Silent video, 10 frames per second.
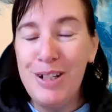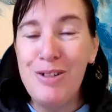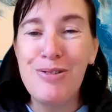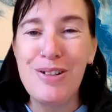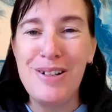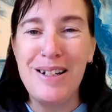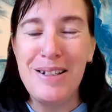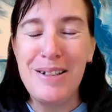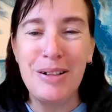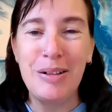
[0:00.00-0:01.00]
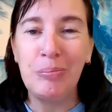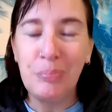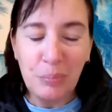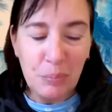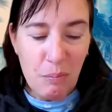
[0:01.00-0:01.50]
Interesting, isn't it?
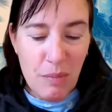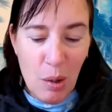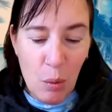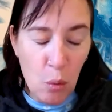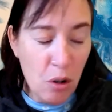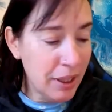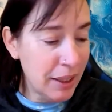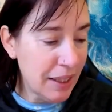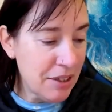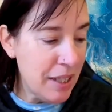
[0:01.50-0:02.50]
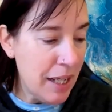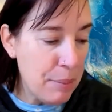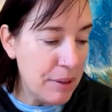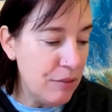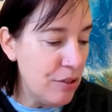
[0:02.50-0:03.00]
What can actually
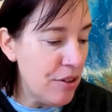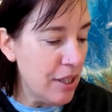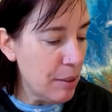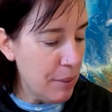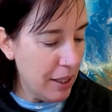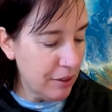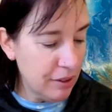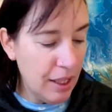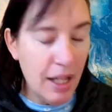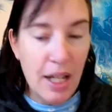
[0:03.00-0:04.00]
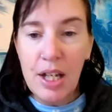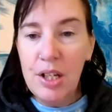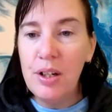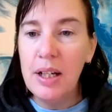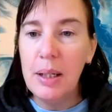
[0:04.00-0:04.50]
happen if you think about it?
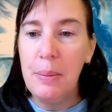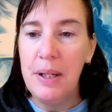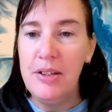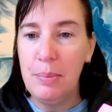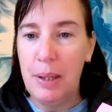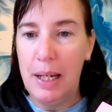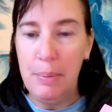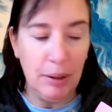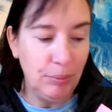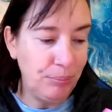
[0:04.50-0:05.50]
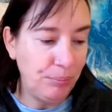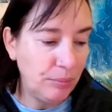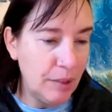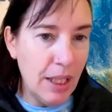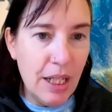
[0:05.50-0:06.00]
You get a piece of paper
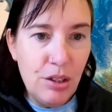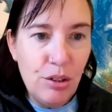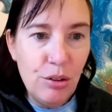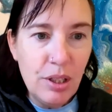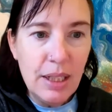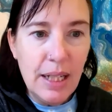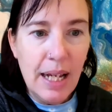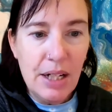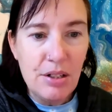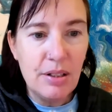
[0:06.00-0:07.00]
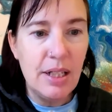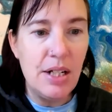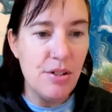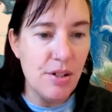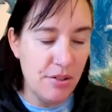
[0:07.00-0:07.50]
and you can
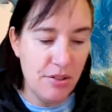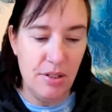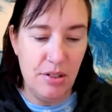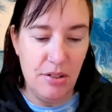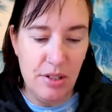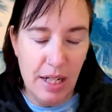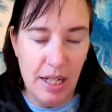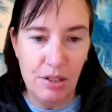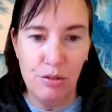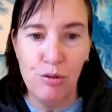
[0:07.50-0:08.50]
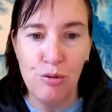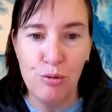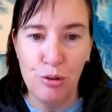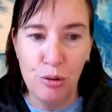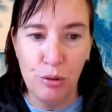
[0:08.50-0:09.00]
actually just start
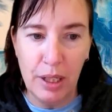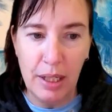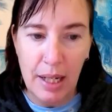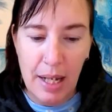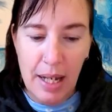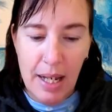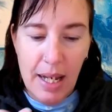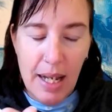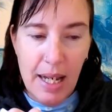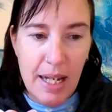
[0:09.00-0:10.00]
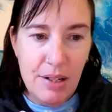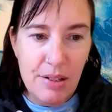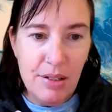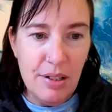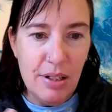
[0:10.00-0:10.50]
drawing,
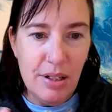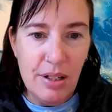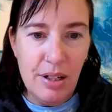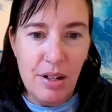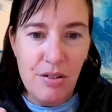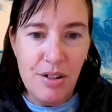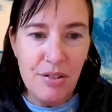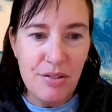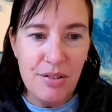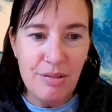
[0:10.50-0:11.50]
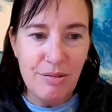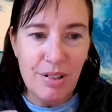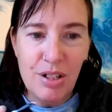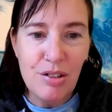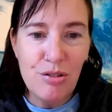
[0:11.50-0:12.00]
and you just
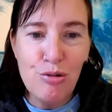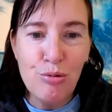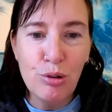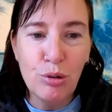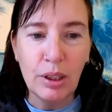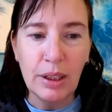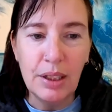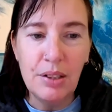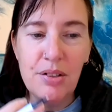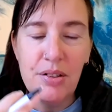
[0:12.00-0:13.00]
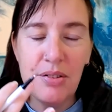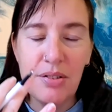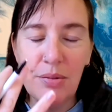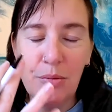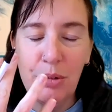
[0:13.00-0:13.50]
draw. You
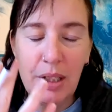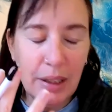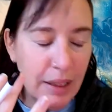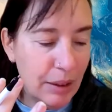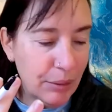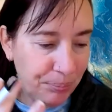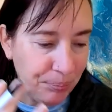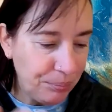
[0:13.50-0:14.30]
just really,